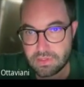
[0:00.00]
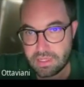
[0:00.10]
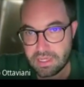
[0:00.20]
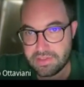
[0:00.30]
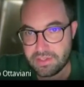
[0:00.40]

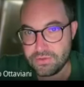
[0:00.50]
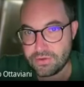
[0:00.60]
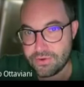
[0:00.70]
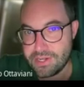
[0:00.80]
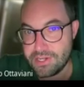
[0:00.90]
I think you
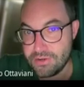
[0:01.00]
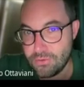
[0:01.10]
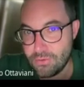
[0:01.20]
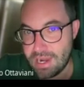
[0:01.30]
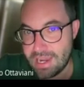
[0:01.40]
already know
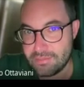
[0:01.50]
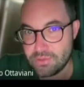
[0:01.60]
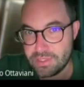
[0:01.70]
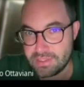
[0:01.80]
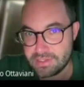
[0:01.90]
why I'm
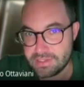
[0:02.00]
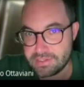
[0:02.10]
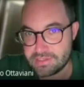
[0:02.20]
doing this.